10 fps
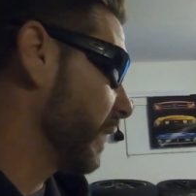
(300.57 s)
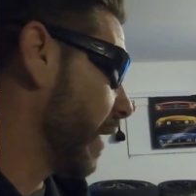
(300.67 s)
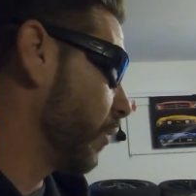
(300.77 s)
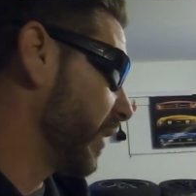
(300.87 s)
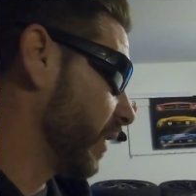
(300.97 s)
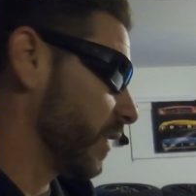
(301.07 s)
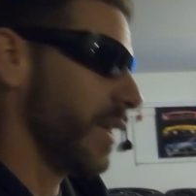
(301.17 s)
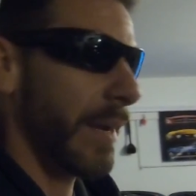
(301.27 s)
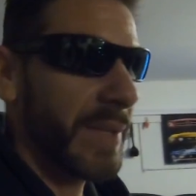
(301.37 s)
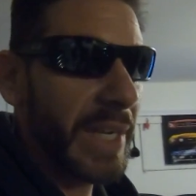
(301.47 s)
That would be a
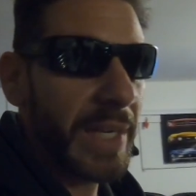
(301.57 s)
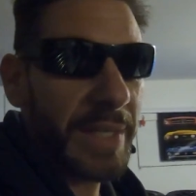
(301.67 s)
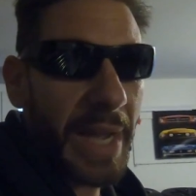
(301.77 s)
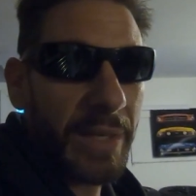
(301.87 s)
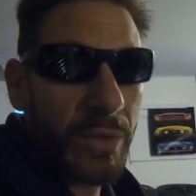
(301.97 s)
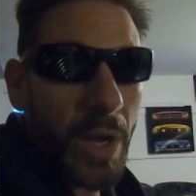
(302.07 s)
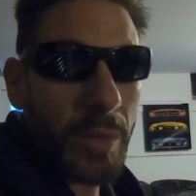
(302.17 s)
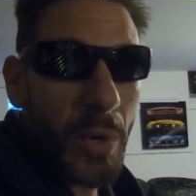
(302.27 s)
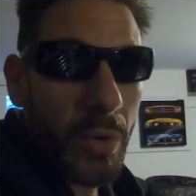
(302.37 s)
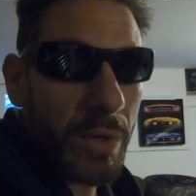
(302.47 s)
good time to get it dynoed
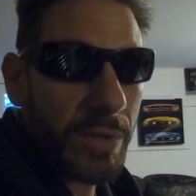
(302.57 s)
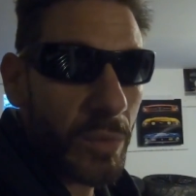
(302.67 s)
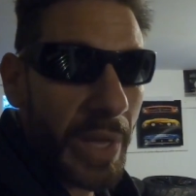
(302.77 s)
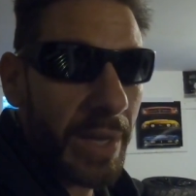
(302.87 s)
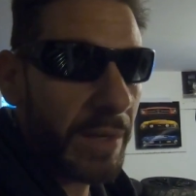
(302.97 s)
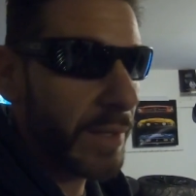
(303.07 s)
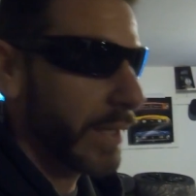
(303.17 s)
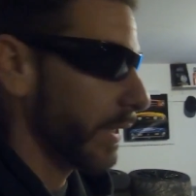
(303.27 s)
on motor as well,